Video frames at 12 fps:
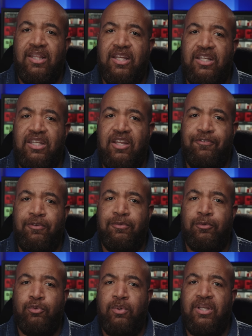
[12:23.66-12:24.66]
The
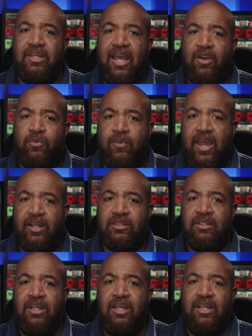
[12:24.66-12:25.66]
difference between
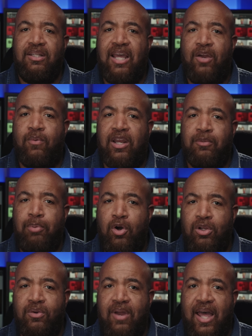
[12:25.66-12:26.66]
direct, direct
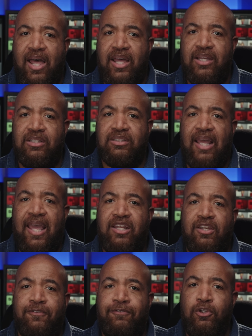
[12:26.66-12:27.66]
polarized,
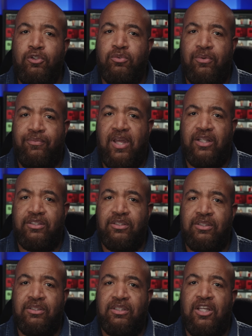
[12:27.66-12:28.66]
and diffused
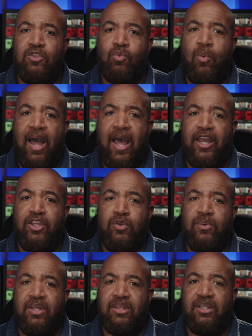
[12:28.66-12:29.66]
reflections is why you
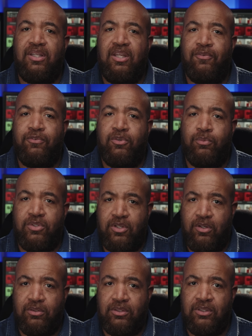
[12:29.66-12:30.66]
get the different
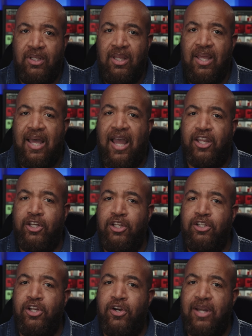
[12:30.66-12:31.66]
results. I
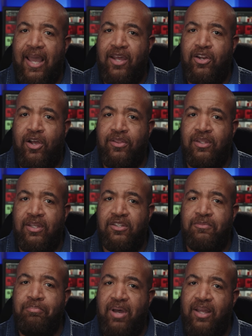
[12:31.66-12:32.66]
could nerd out on
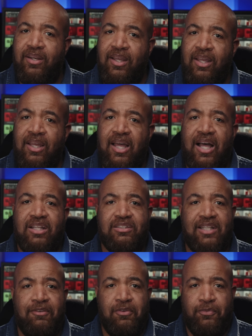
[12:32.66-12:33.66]
this, but I'll
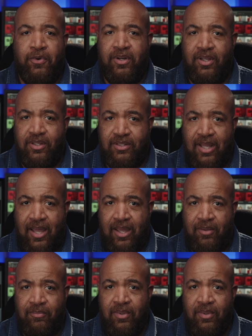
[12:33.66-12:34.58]
save it for another time.